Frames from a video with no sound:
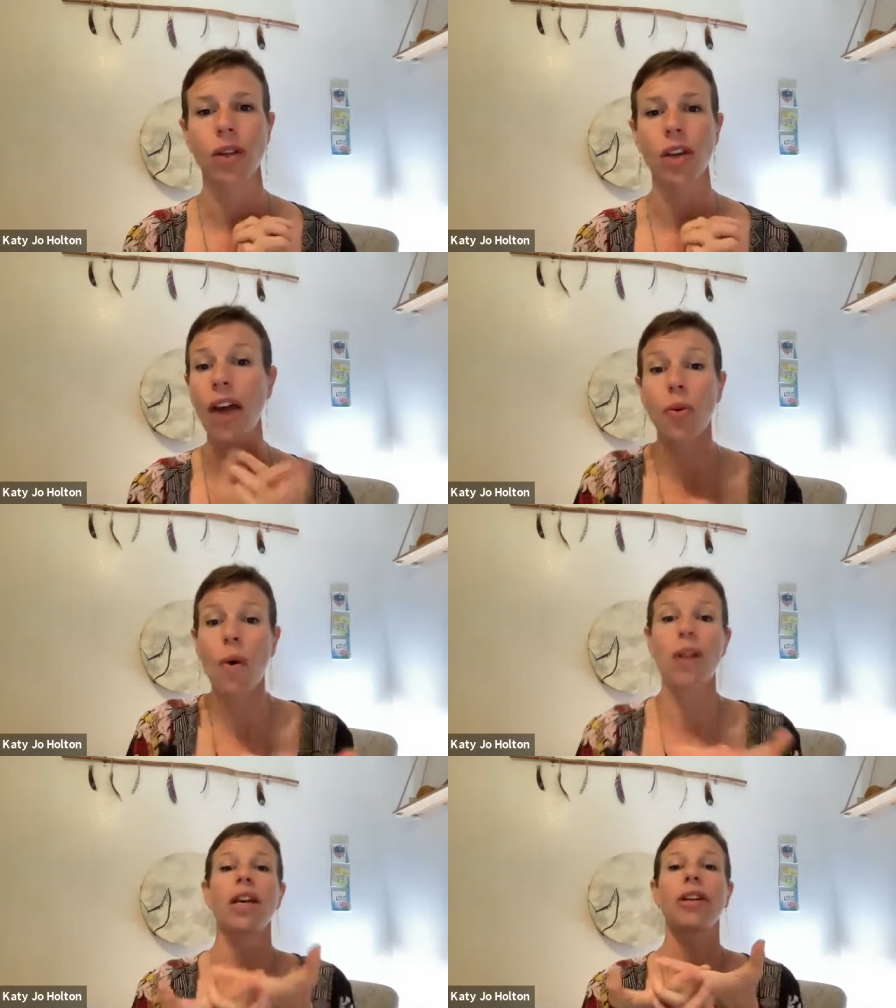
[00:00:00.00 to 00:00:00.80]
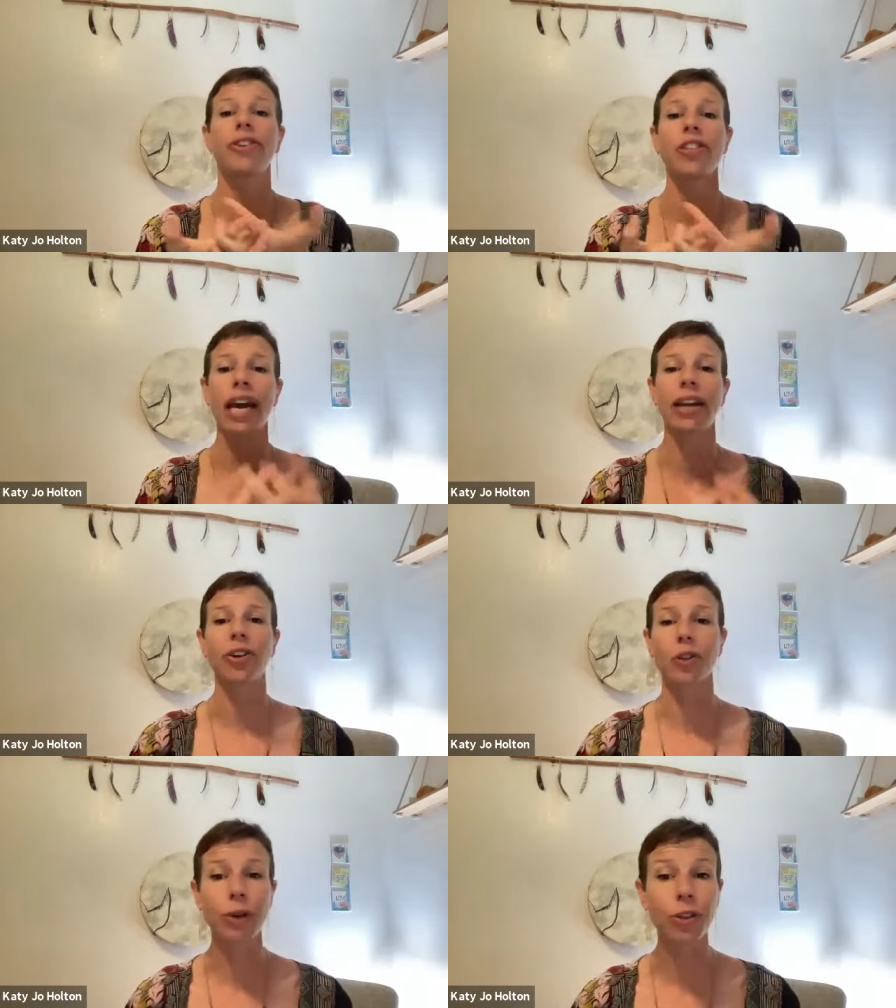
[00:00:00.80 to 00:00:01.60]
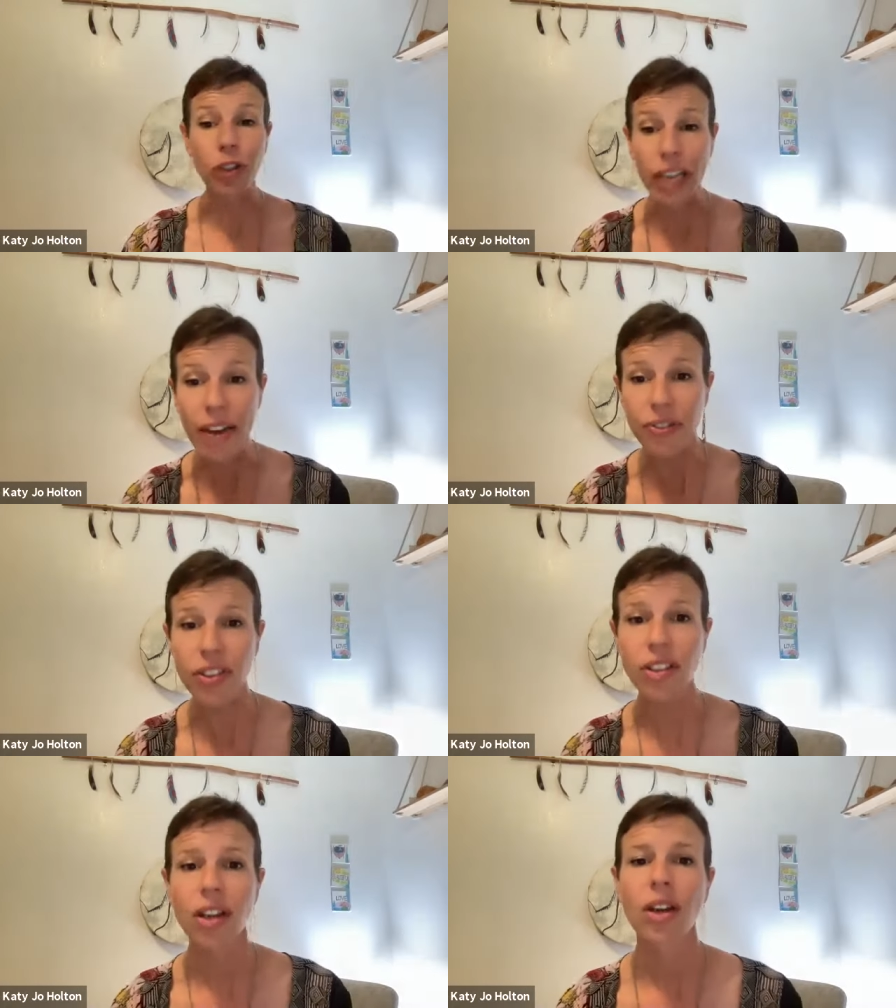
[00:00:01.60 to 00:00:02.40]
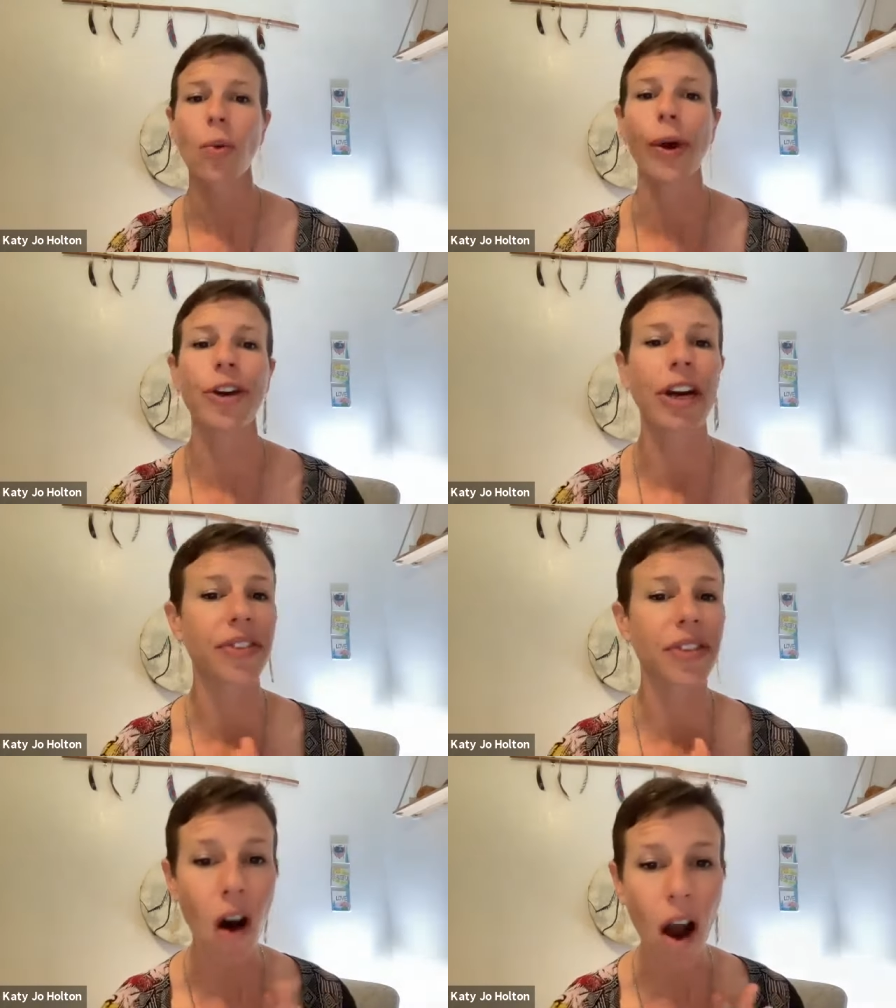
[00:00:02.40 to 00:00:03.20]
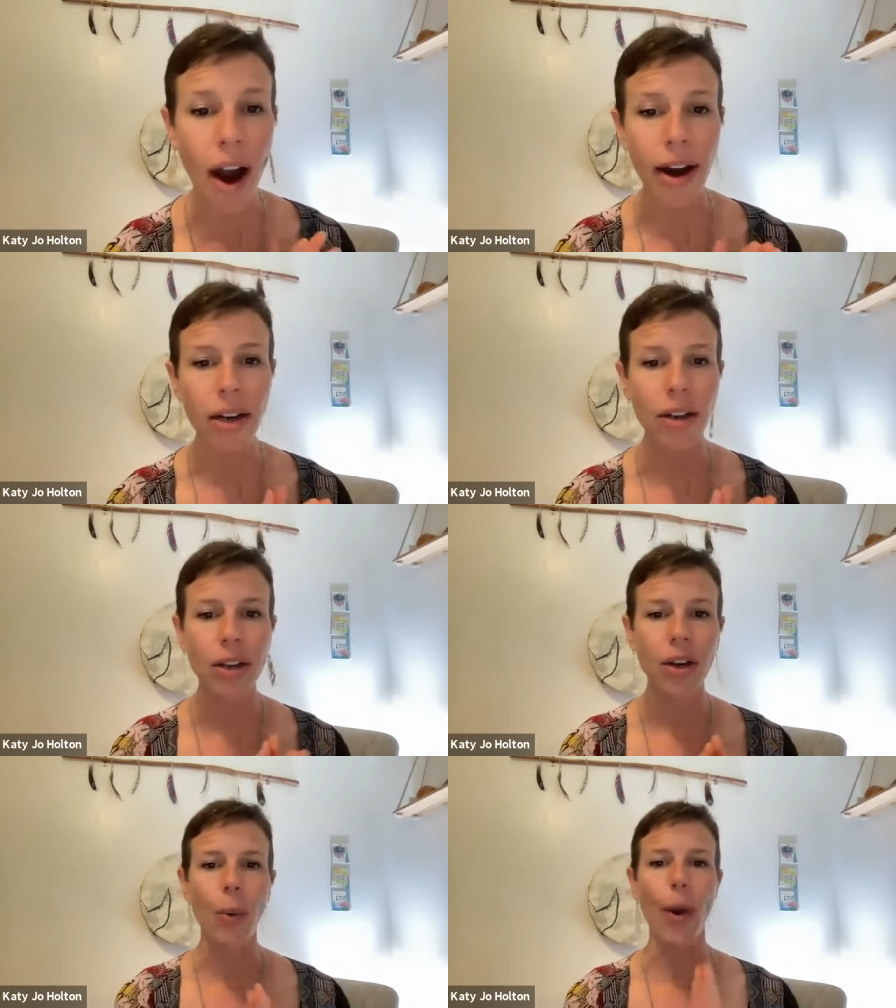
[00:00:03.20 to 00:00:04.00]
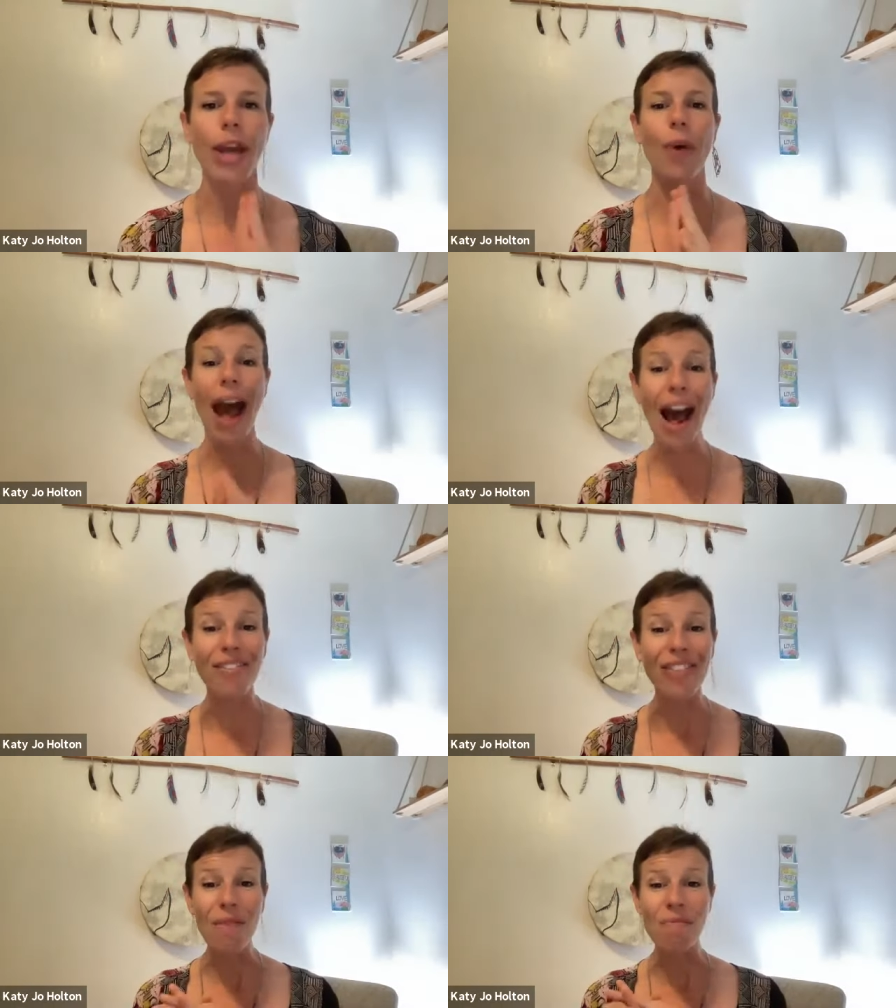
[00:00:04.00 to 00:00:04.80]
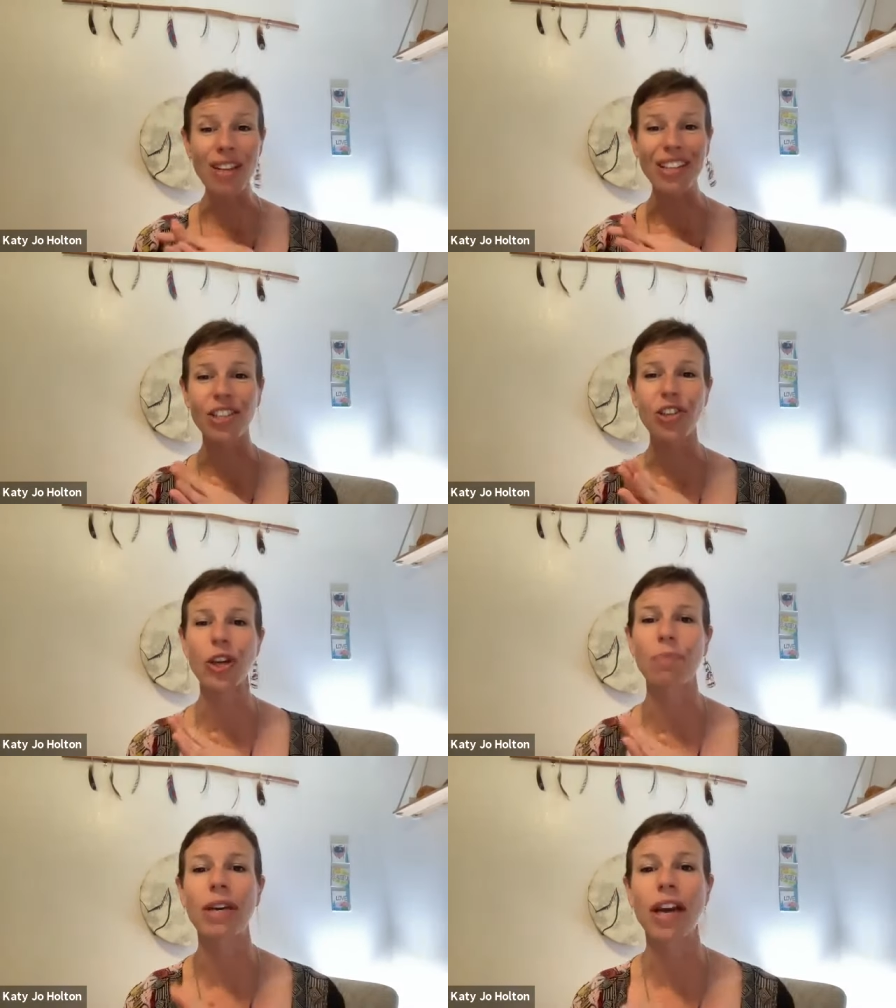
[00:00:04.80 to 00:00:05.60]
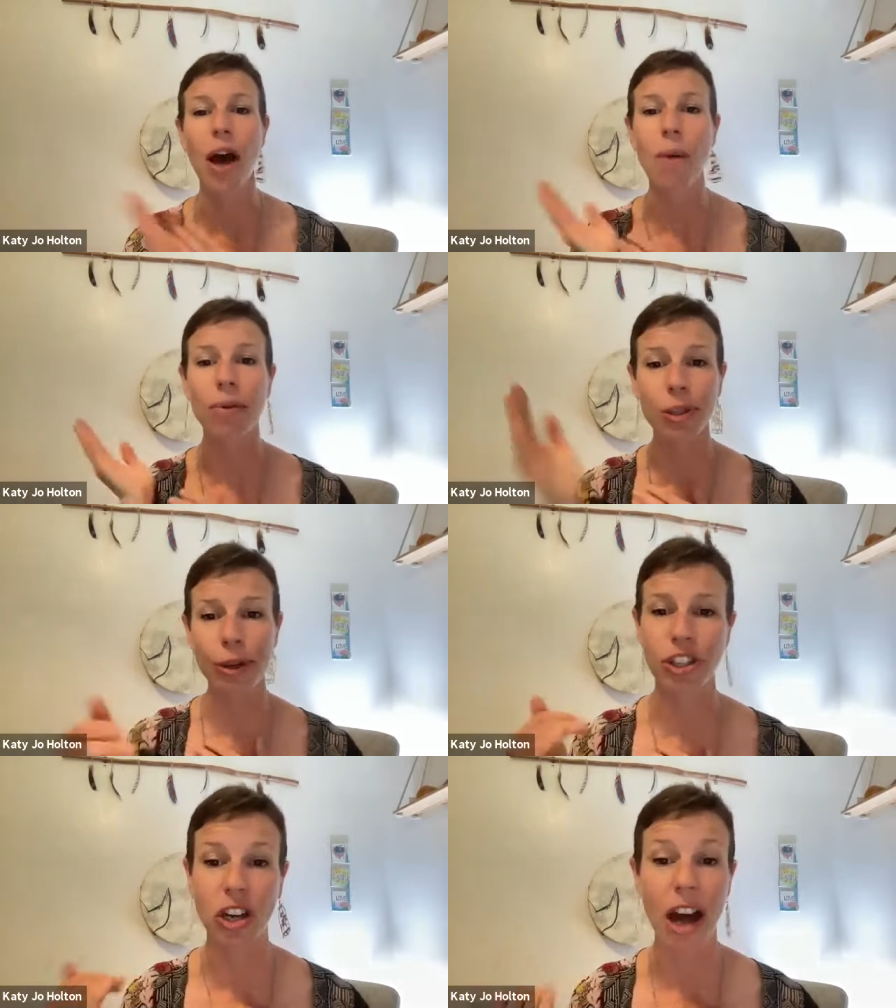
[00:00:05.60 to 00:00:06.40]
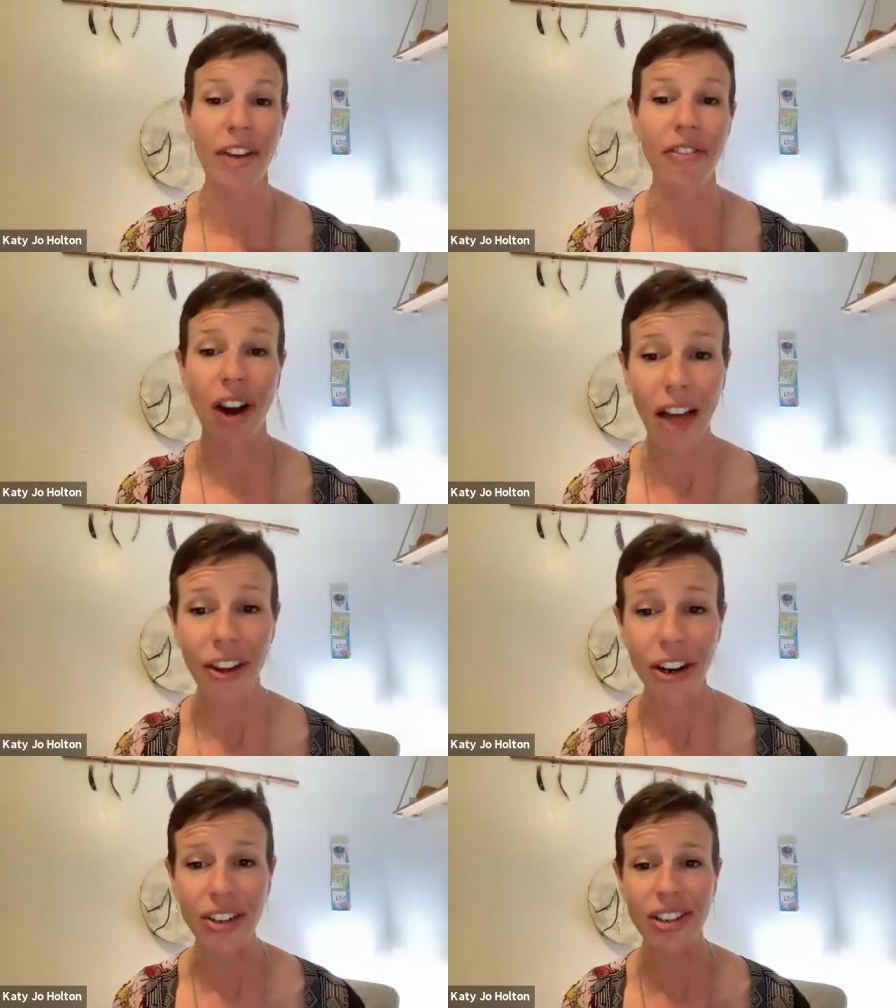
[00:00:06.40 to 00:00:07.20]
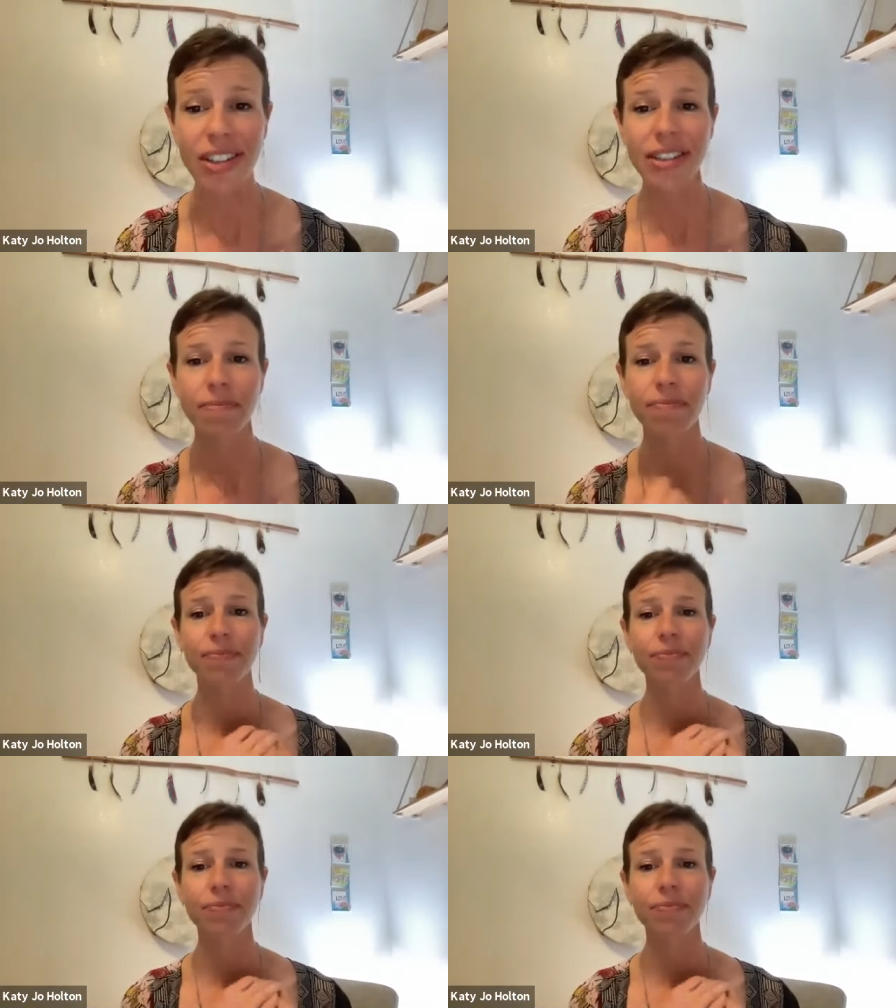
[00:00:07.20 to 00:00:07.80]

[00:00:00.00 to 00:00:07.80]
You have to want to understand your spiritual gifts, what your gifts are, why you have them, so you can become a spiritual guide for others